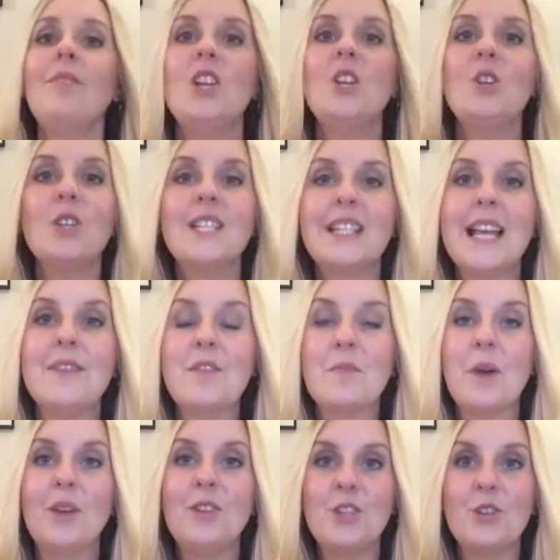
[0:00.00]
you can save it
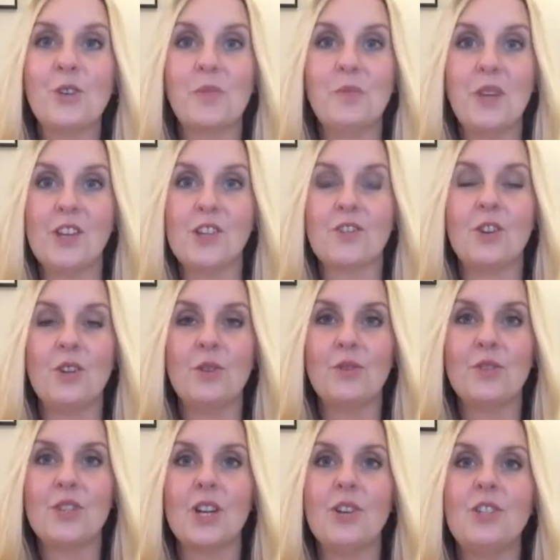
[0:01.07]
both to your computer and
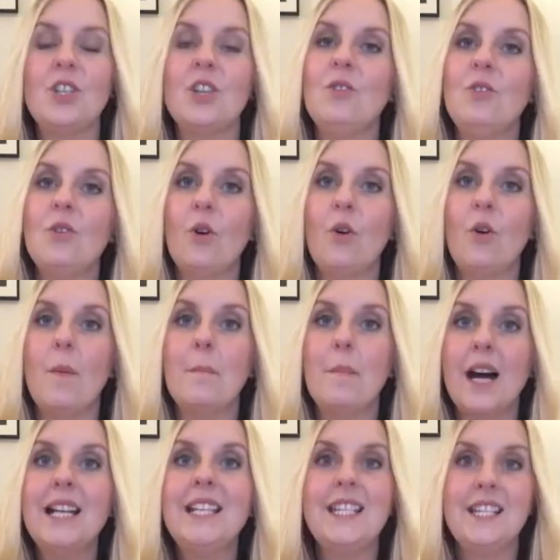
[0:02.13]
also to your
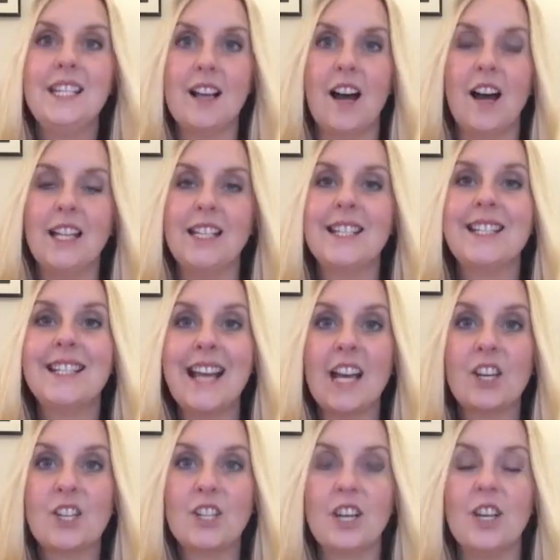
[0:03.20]
My Designs
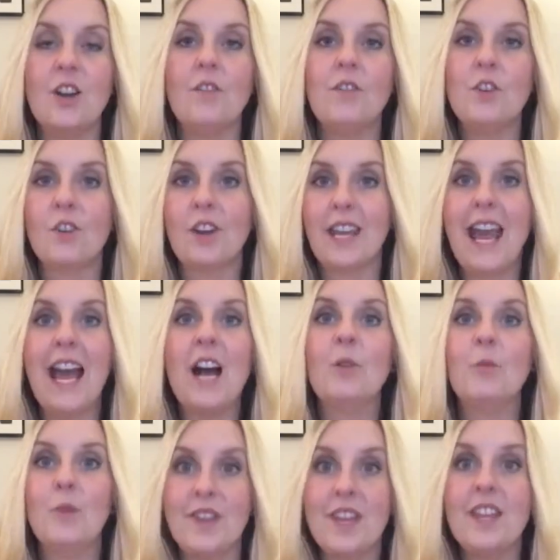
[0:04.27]
section of your
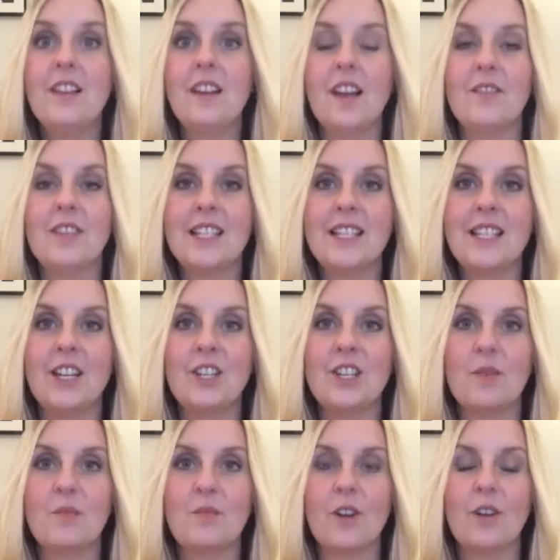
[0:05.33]
account within the Love It Stitch
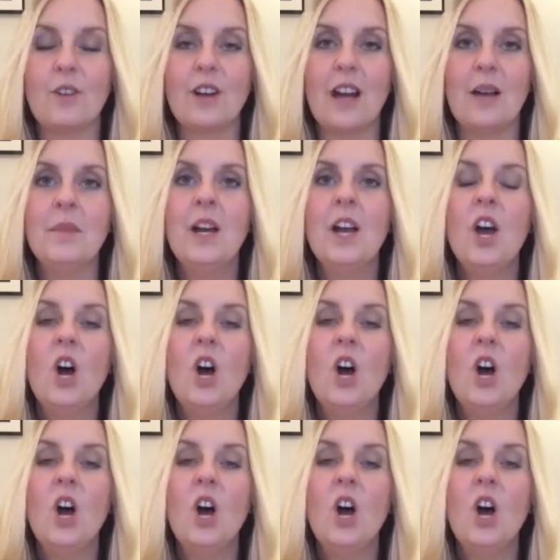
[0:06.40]
It program.